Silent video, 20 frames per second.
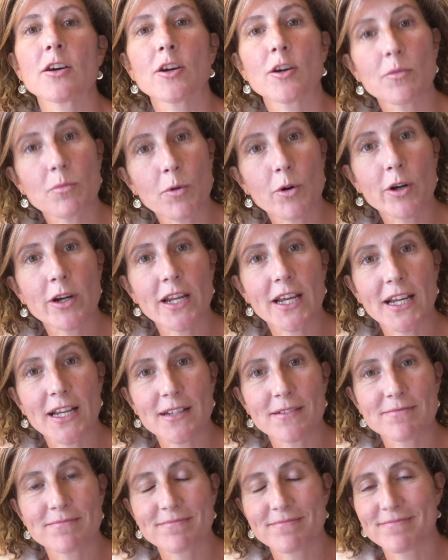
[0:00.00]
Good
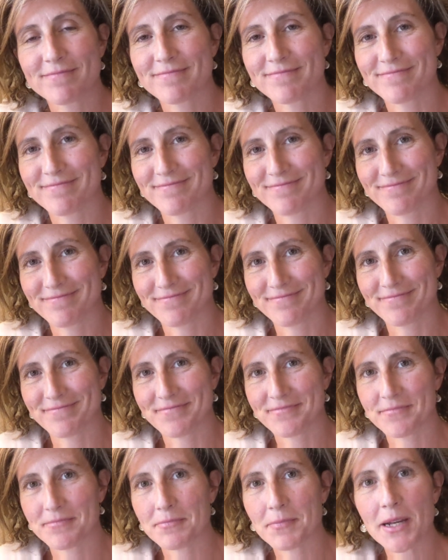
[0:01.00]
morning.
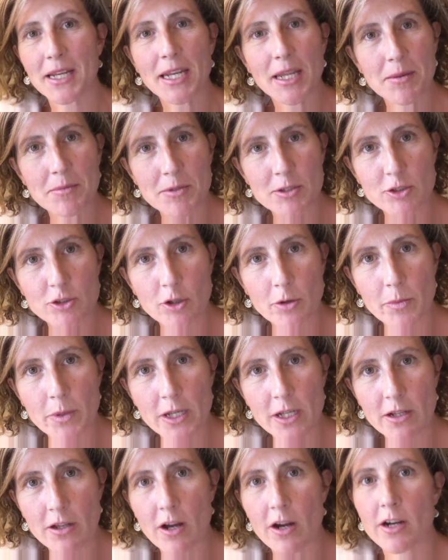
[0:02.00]
My name is
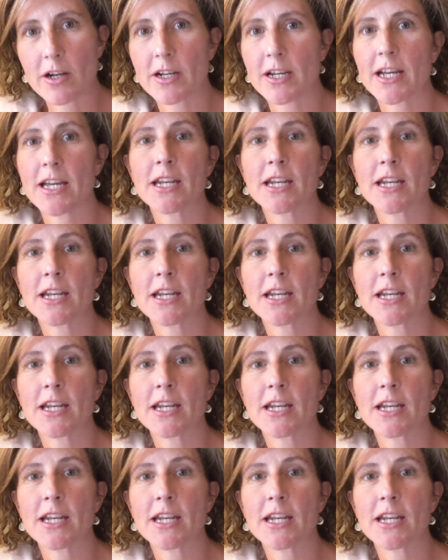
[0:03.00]
Joby Clark,